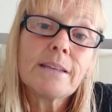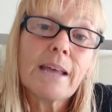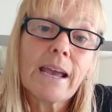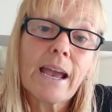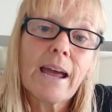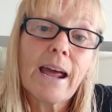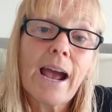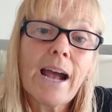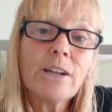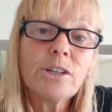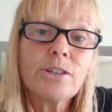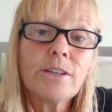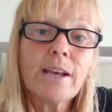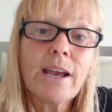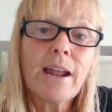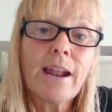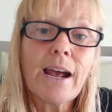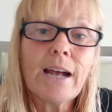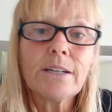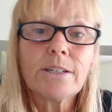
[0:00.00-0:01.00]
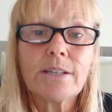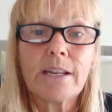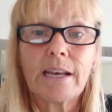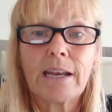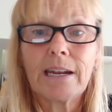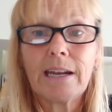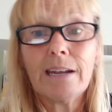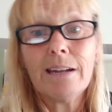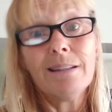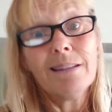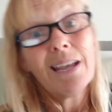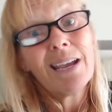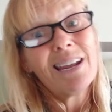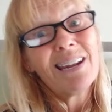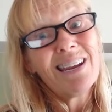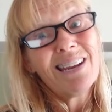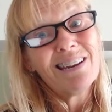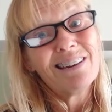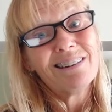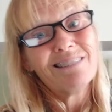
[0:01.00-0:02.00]
They get hatched, they get hatched, they get eaten, they
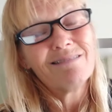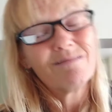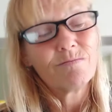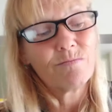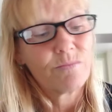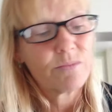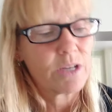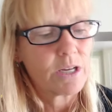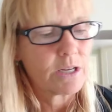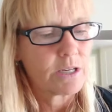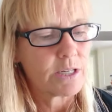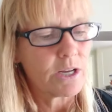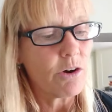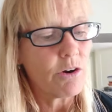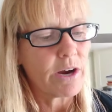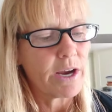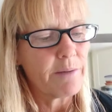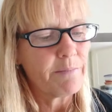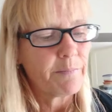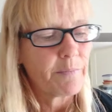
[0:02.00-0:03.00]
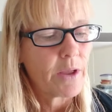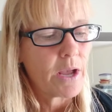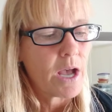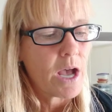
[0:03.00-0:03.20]
get eaten. Sorry.